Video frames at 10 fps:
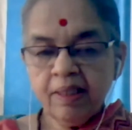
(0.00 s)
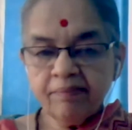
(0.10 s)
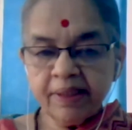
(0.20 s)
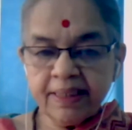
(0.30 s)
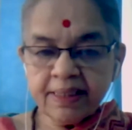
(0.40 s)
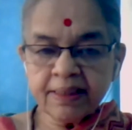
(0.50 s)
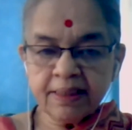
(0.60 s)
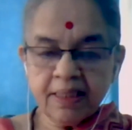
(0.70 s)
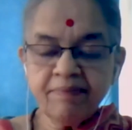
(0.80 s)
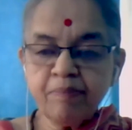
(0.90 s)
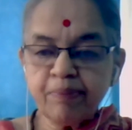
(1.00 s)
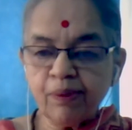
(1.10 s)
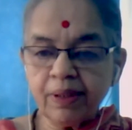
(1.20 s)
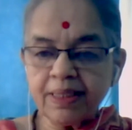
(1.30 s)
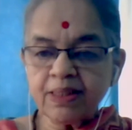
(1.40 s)
With this, even
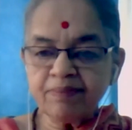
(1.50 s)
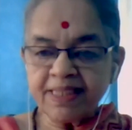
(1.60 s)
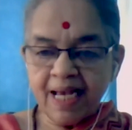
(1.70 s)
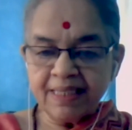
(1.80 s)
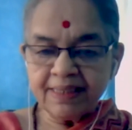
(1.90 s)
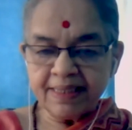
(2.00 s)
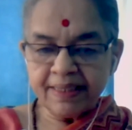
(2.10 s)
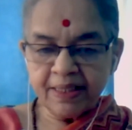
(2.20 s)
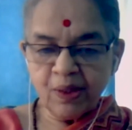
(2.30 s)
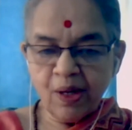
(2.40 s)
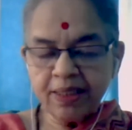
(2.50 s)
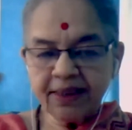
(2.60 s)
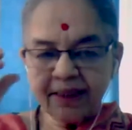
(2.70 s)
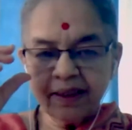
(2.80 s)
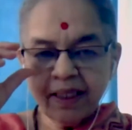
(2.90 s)
progress of science and
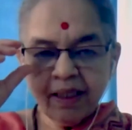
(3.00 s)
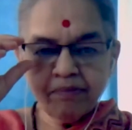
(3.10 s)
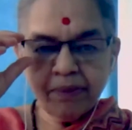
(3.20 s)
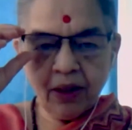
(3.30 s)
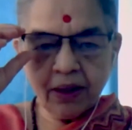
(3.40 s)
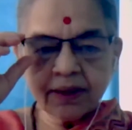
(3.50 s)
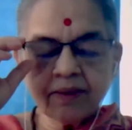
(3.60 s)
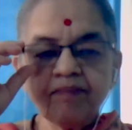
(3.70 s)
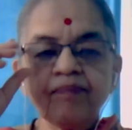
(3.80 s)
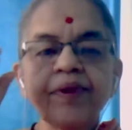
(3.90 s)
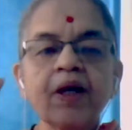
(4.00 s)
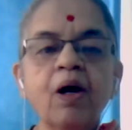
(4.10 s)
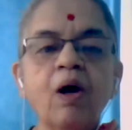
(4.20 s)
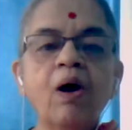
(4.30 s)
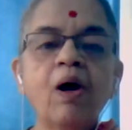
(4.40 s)
technology, because
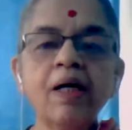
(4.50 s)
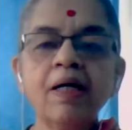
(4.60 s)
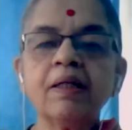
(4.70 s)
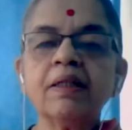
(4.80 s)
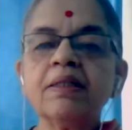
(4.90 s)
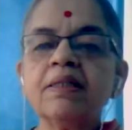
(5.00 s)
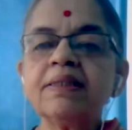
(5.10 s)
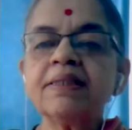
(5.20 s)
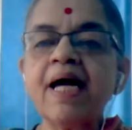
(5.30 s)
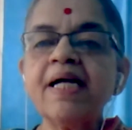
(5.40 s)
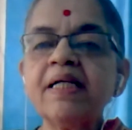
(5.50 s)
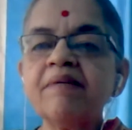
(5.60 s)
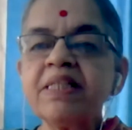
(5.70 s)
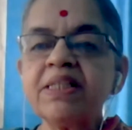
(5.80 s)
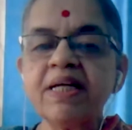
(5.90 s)
all
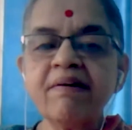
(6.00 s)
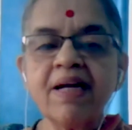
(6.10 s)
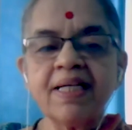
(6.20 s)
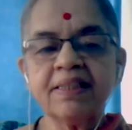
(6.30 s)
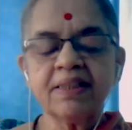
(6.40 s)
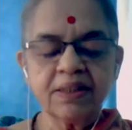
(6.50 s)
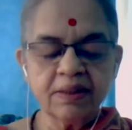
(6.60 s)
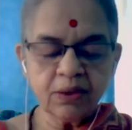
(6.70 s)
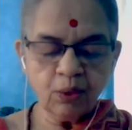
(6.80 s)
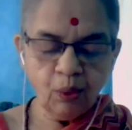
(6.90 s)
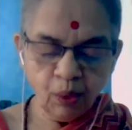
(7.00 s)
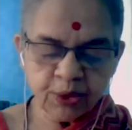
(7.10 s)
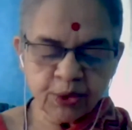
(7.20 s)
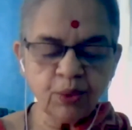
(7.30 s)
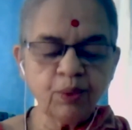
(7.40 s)
scientific generalizations
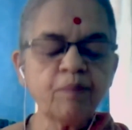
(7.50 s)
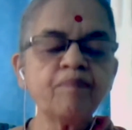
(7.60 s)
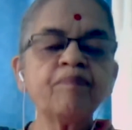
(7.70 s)
also